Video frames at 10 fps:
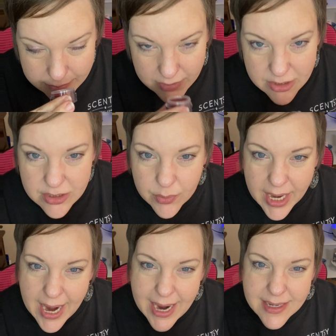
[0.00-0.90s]
So it
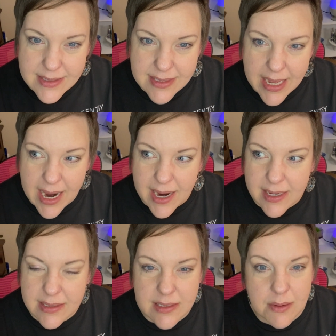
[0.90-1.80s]
has
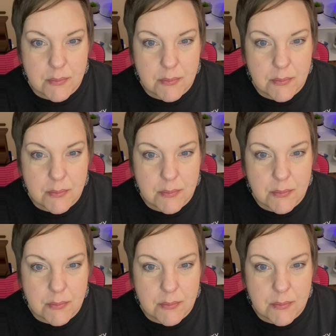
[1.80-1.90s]
that